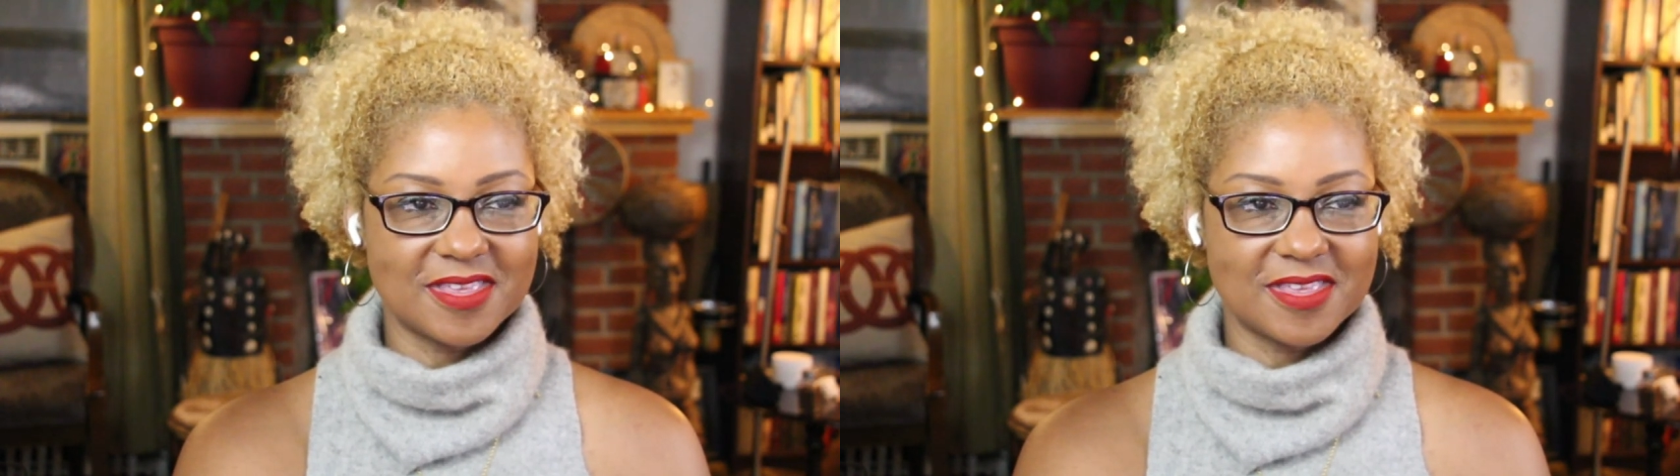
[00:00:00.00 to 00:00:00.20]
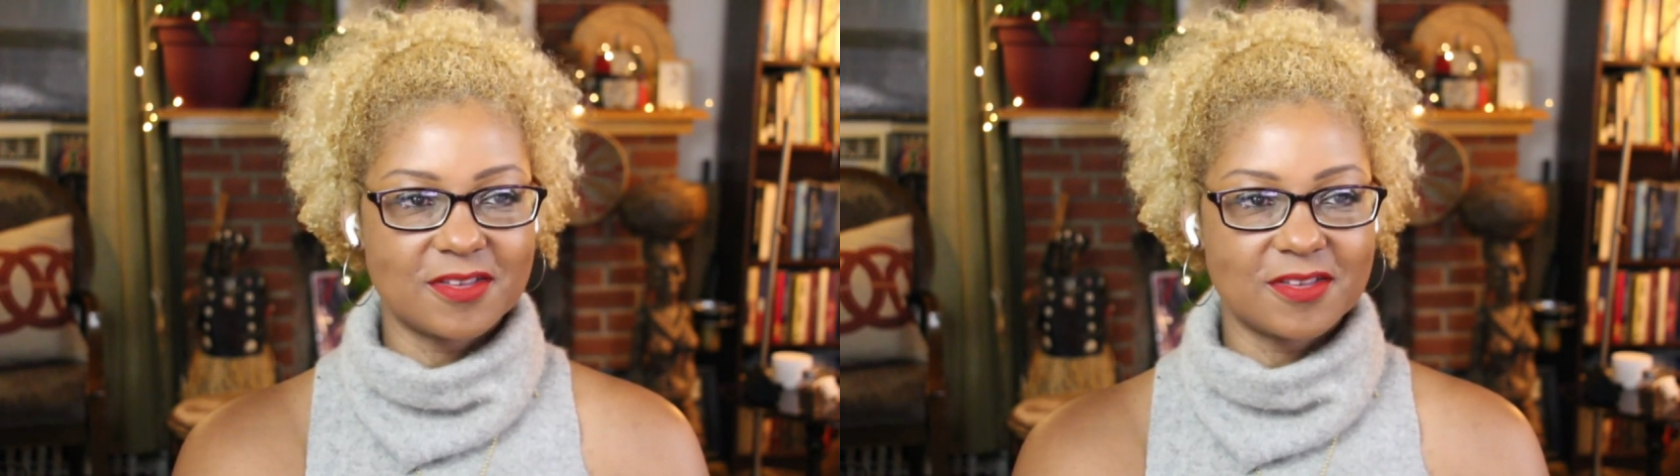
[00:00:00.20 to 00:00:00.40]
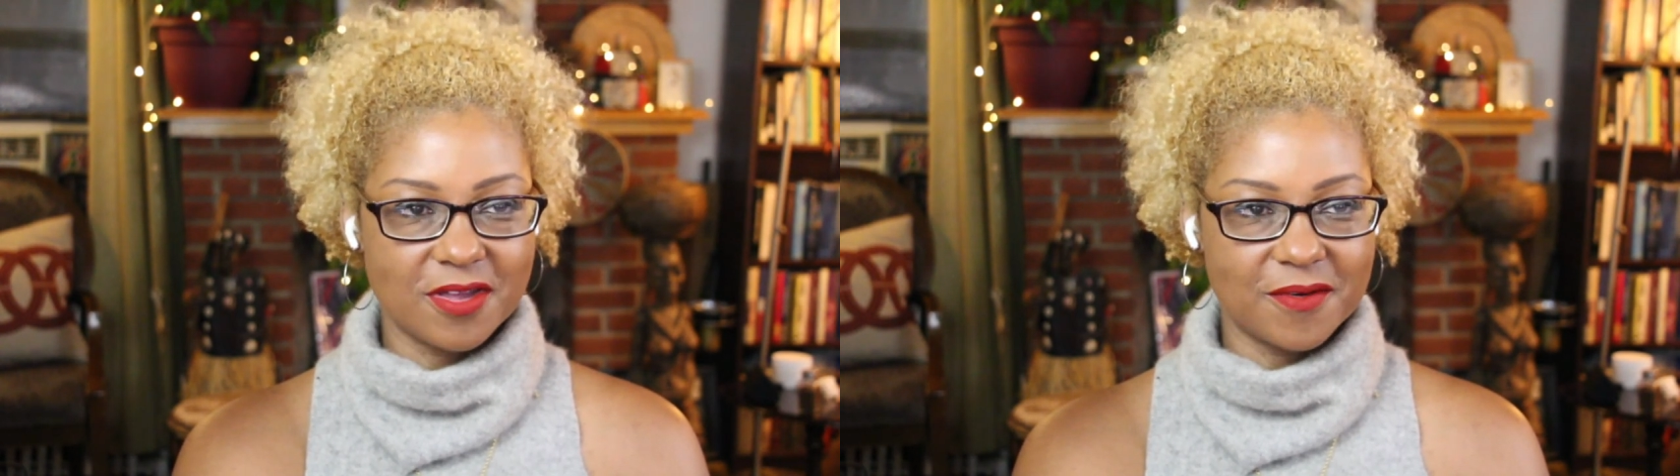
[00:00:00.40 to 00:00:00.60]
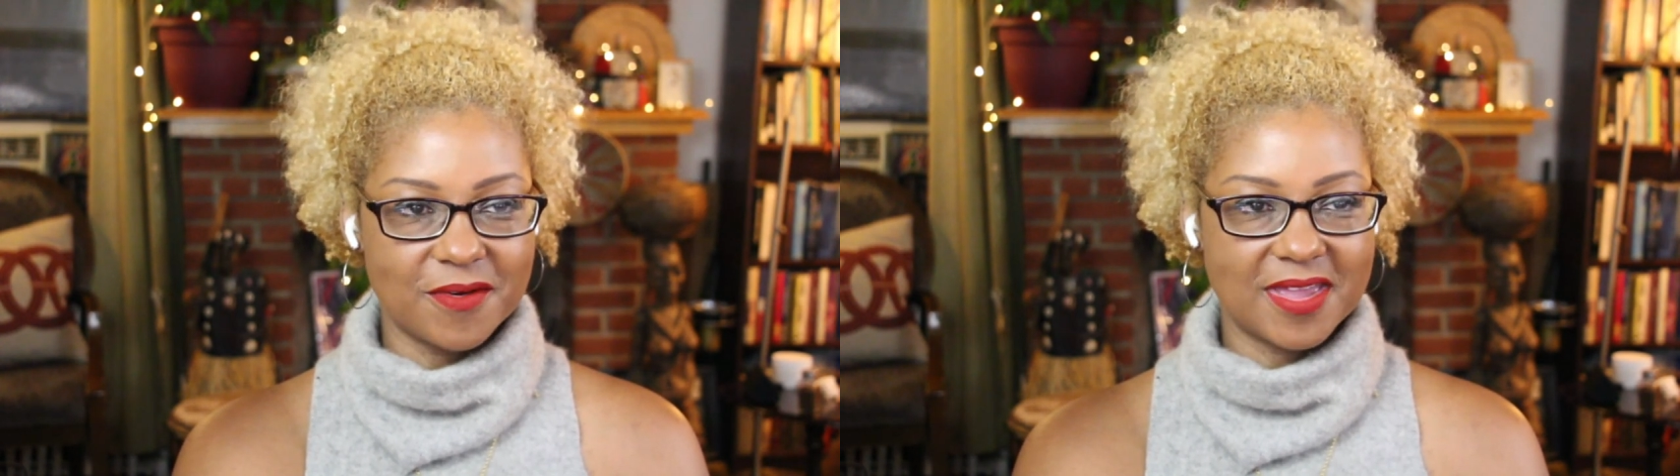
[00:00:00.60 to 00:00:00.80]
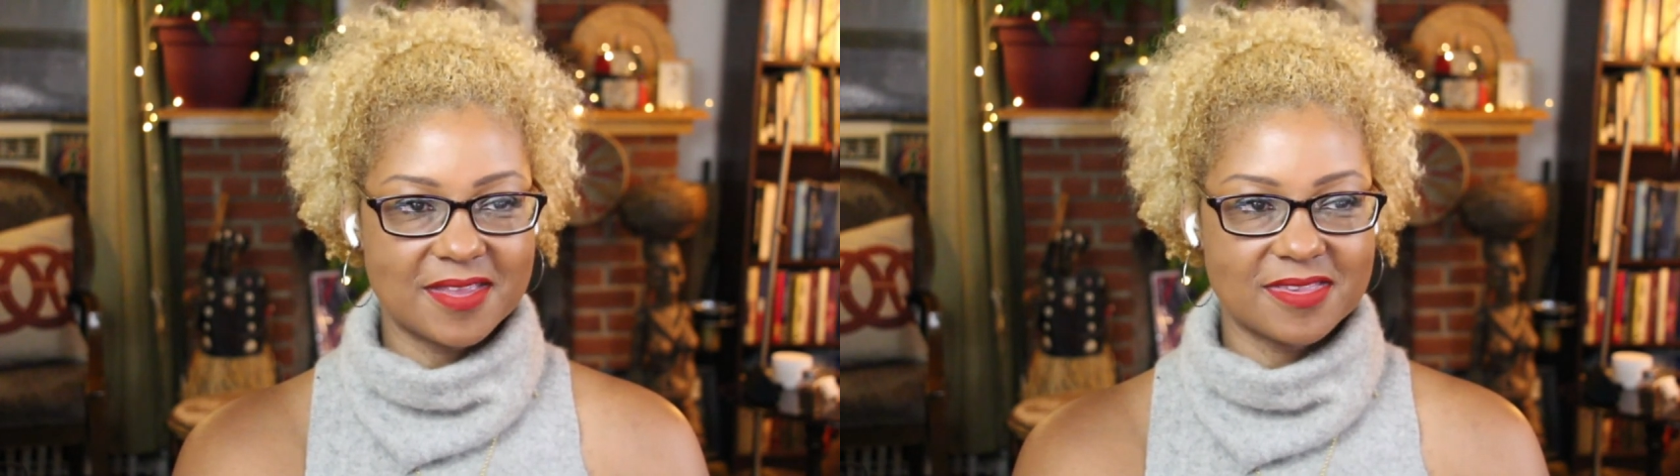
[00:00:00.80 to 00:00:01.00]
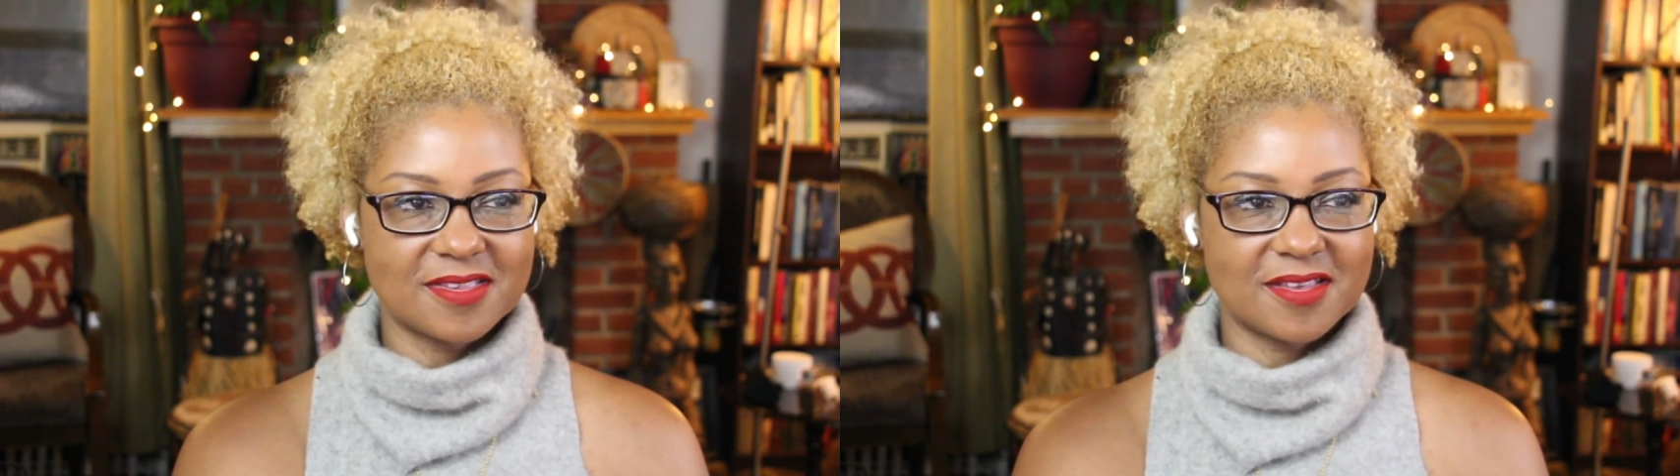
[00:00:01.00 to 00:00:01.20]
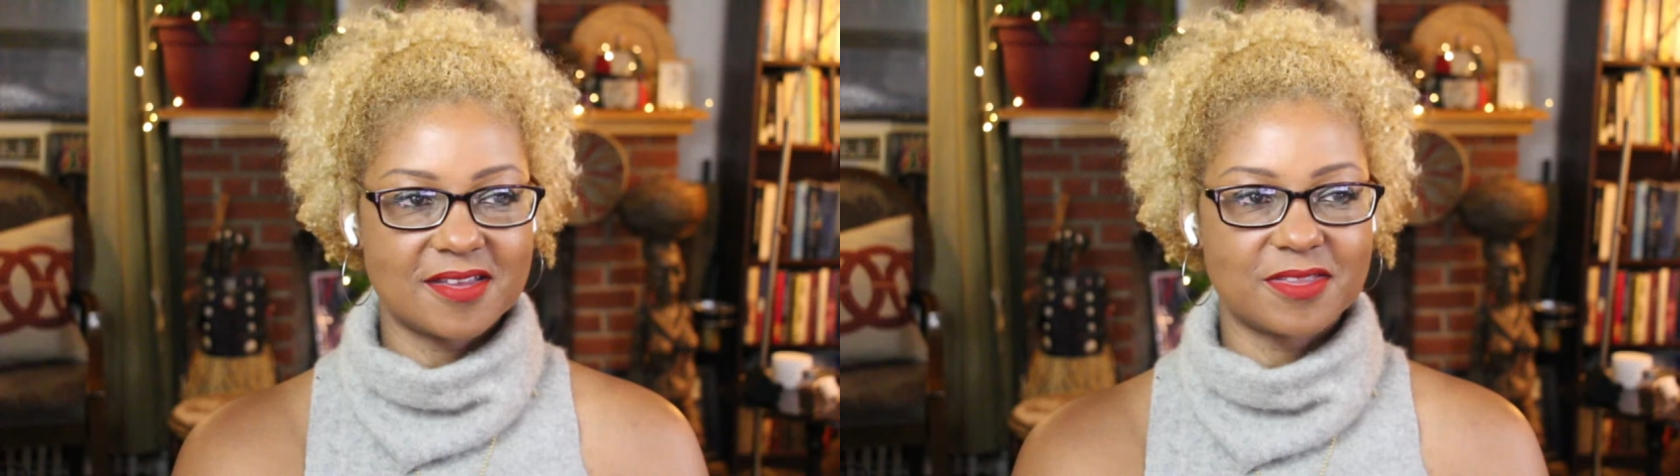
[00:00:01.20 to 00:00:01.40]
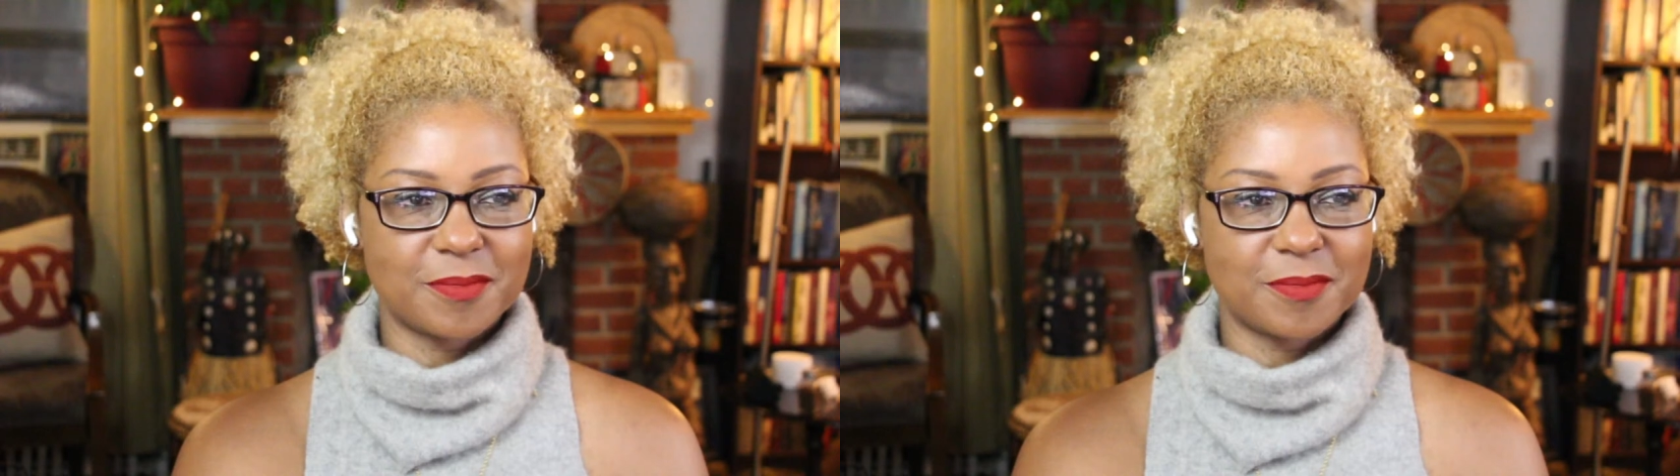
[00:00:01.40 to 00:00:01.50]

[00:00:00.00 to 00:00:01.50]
they still go against it.